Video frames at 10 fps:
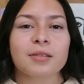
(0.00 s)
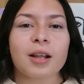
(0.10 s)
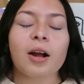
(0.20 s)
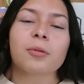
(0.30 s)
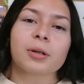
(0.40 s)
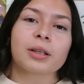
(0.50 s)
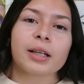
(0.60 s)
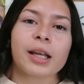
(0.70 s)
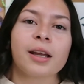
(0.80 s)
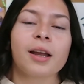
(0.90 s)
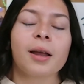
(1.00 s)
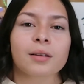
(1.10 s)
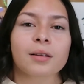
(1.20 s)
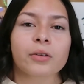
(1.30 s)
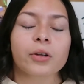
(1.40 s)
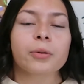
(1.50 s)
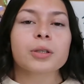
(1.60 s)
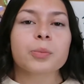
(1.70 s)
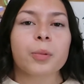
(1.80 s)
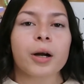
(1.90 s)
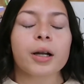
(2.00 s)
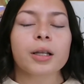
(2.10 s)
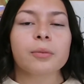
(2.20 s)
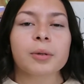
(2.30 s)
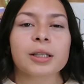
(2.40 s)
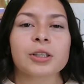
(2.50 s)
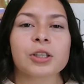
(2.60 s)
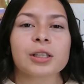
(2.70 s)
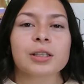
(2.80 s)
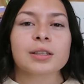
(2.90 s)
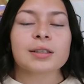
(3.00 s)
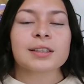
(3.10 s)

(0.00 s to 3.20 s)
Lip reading: Not really. There was a part in the matachinas